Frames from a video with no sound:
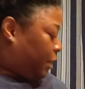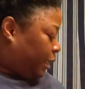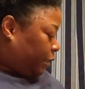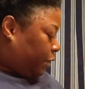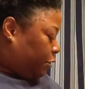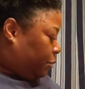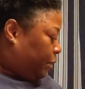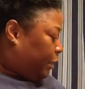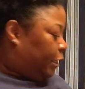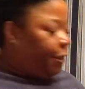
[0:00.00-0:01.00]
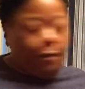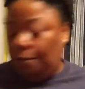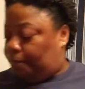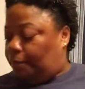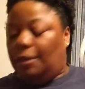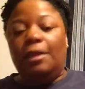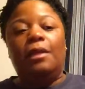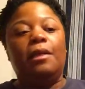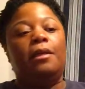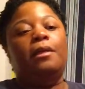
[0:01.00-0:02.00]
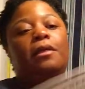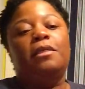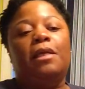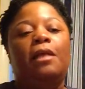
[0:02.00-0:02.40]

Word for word: Like this one here, it's